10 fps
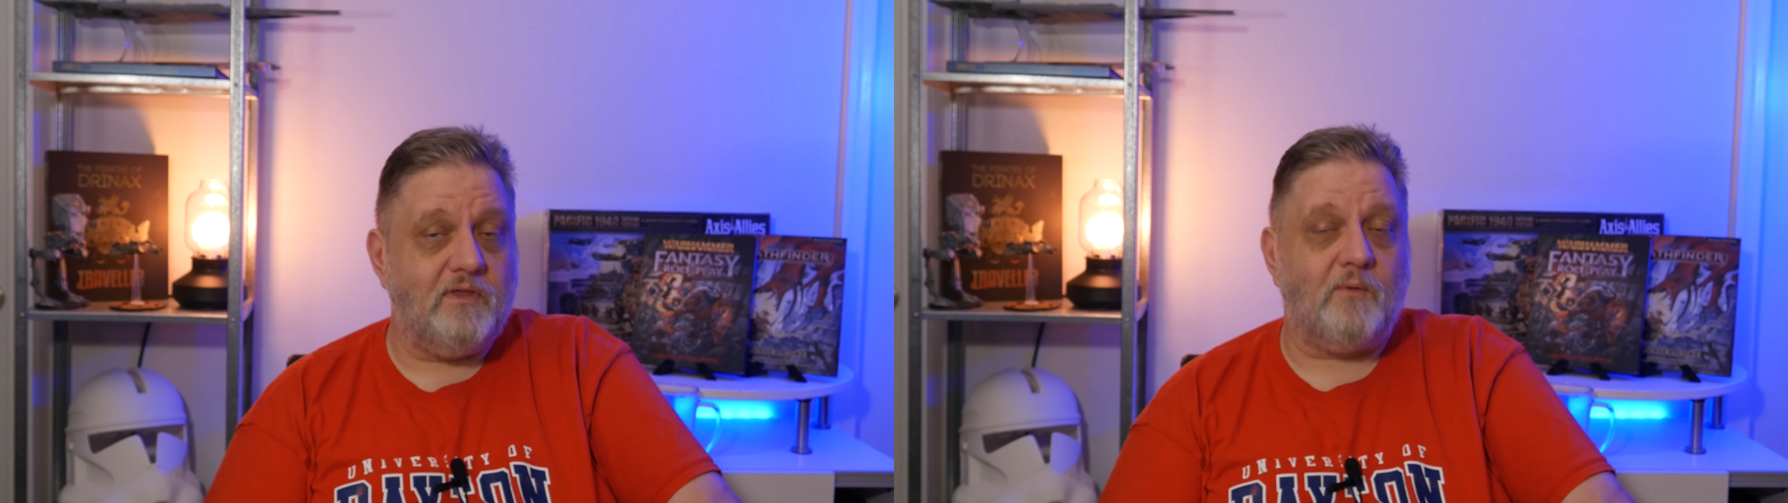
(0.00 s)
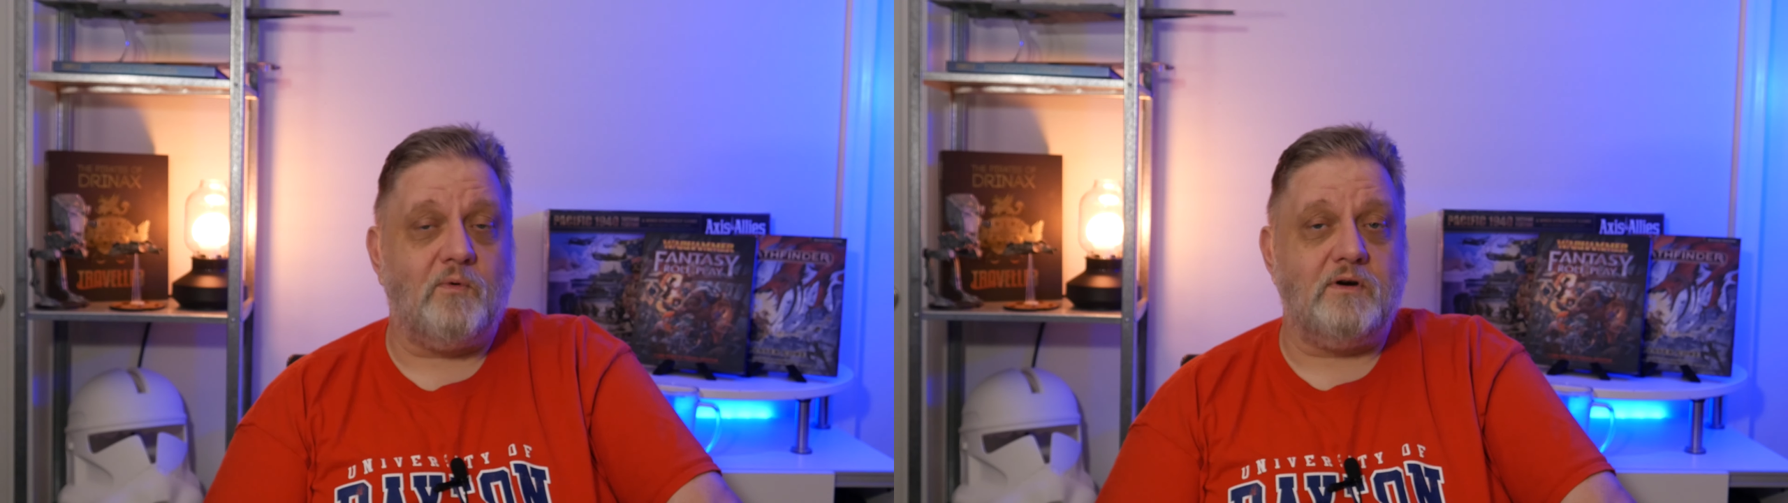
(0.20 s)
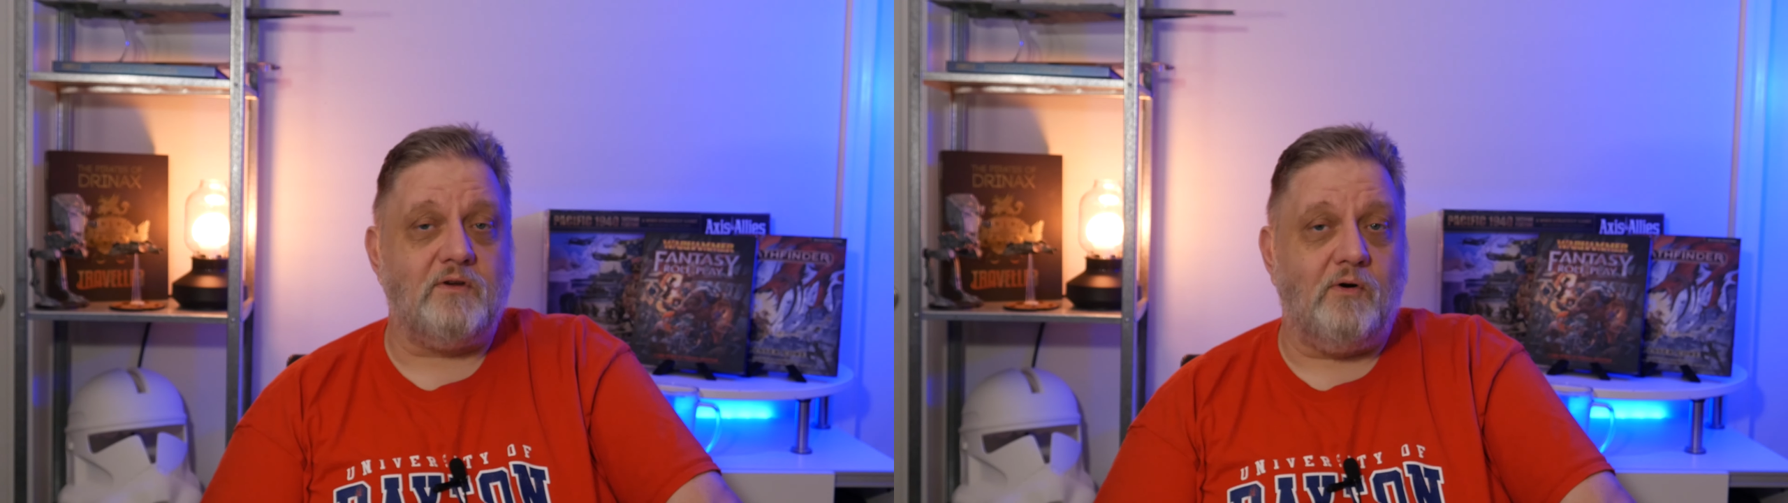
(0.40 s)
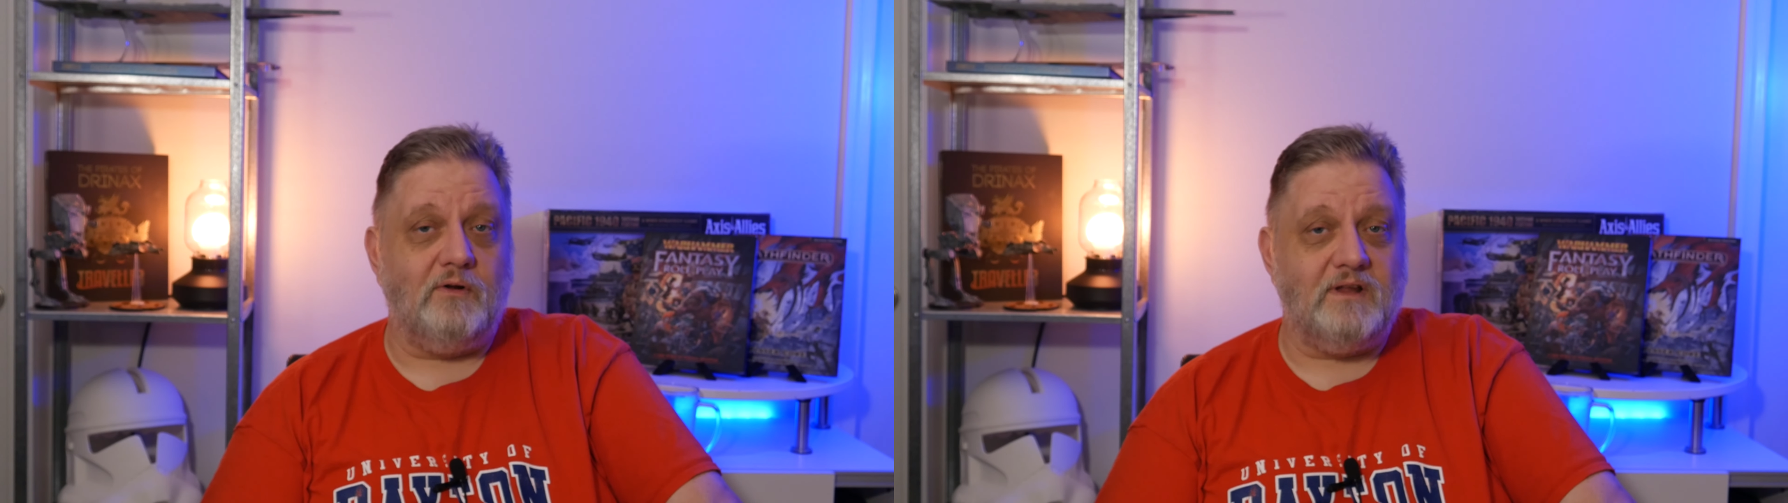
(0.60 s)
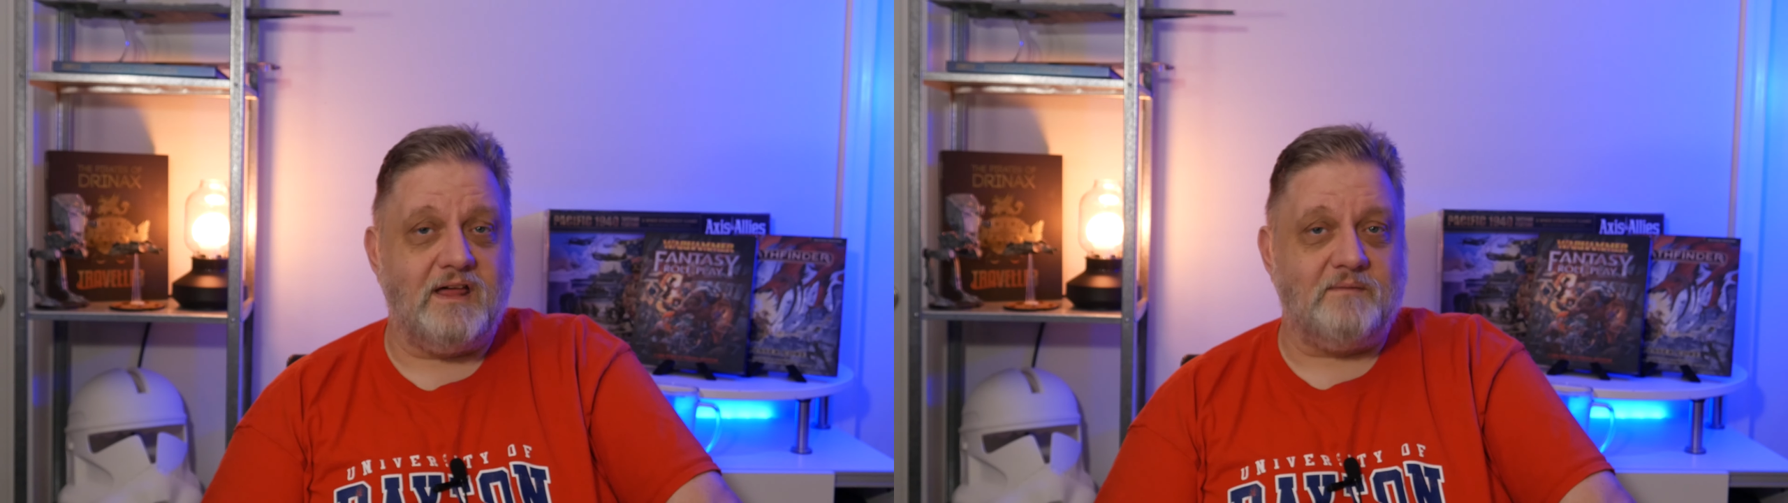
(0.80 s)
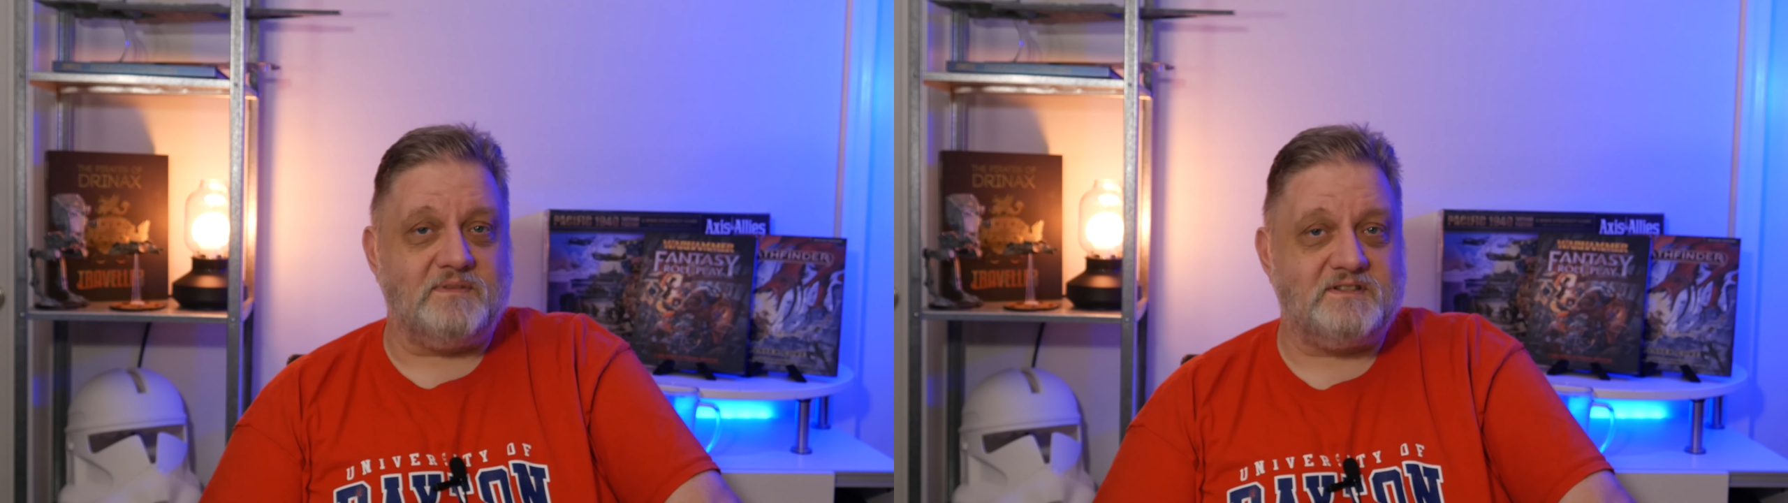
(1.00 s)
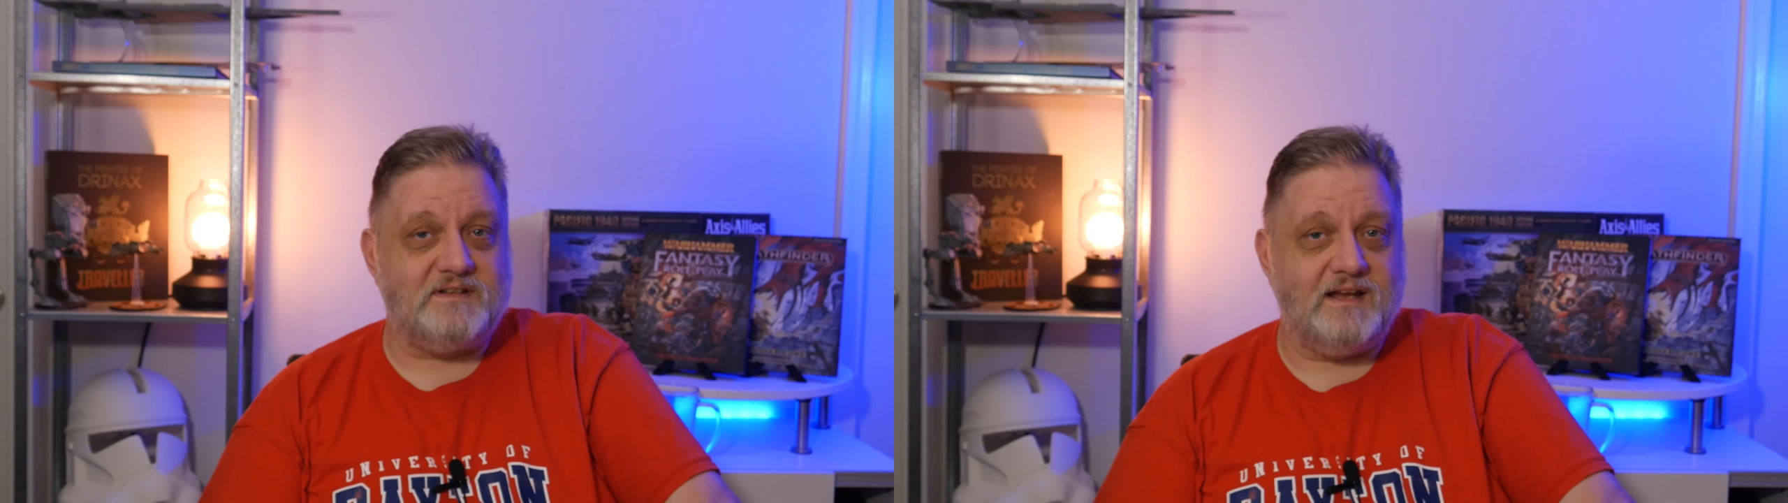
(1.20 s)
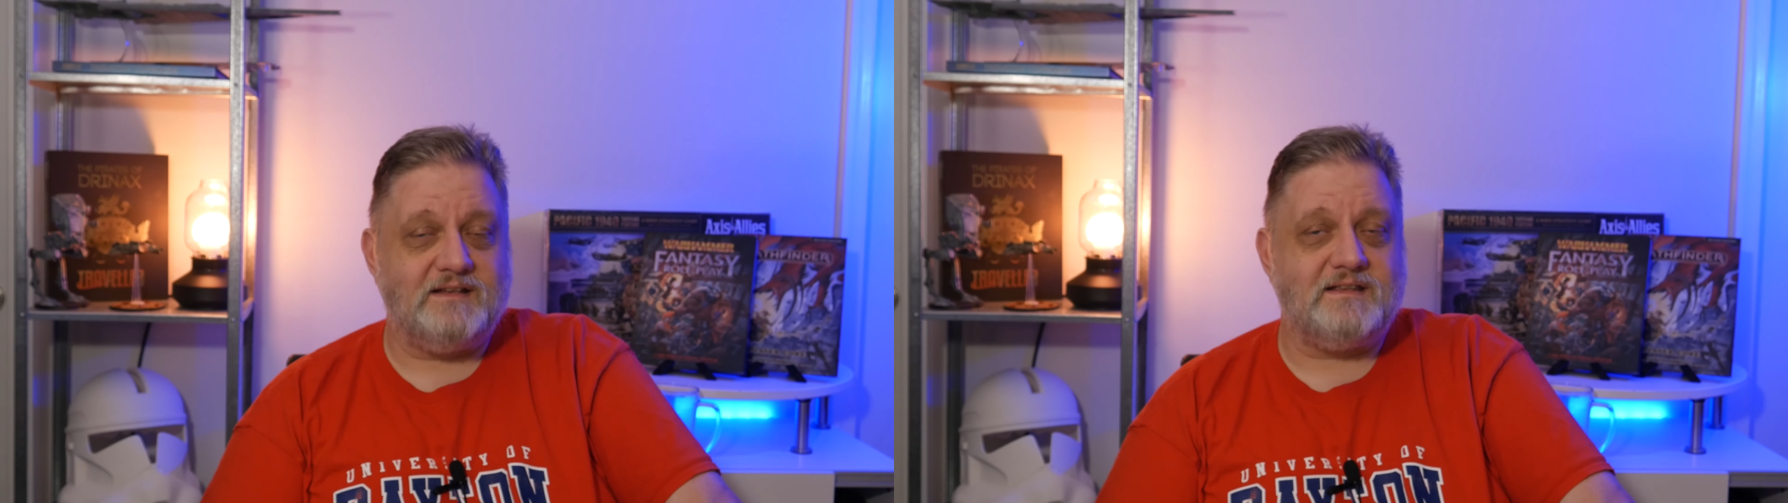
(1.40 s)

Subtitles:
there weren't a whole lot of mistakes.